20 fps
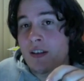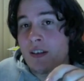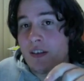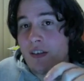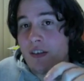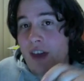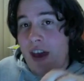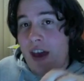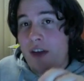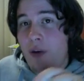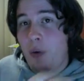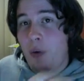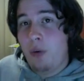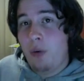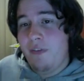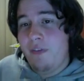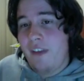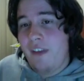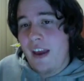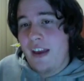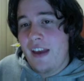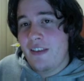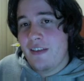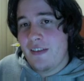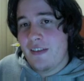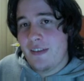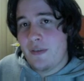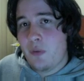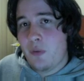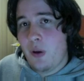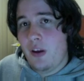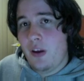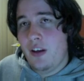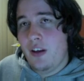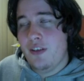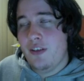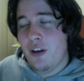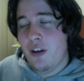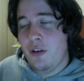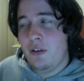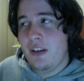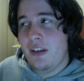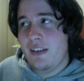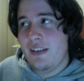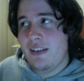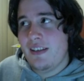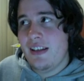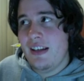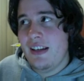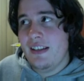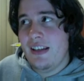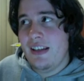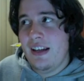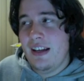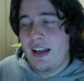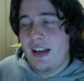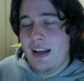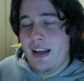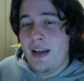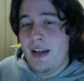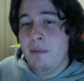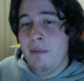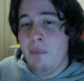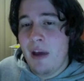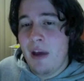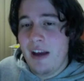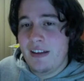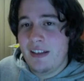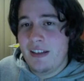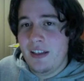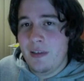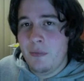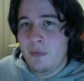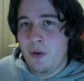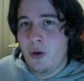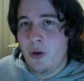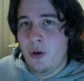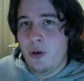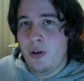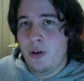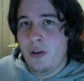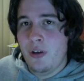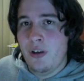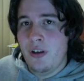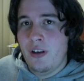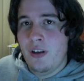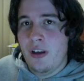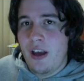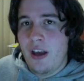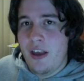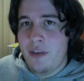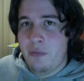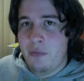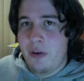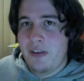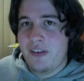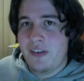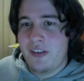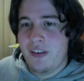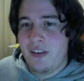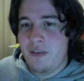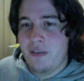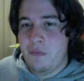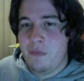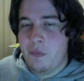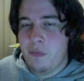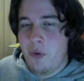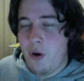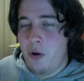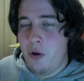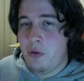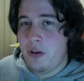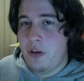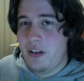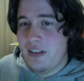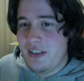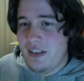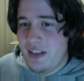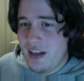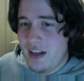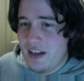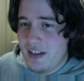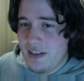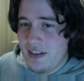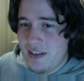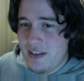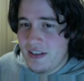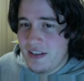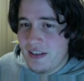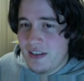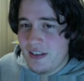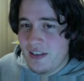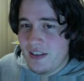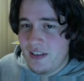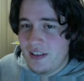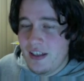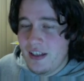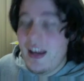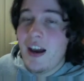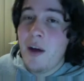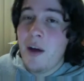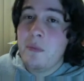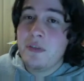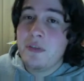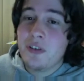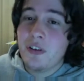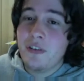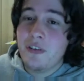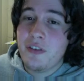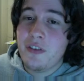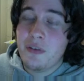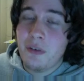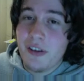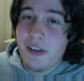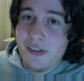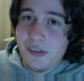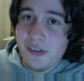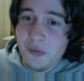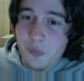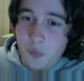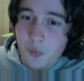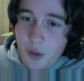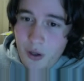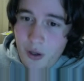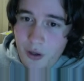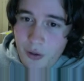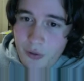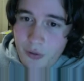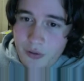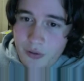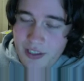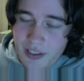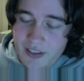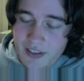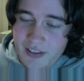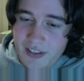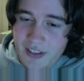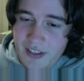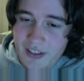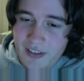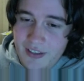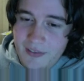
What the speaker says: that all the fans in Australia don't get to see TNA Impact anymore, and the rest of the world does. Yeah, I'm sorry for the rest of the world, Dixie.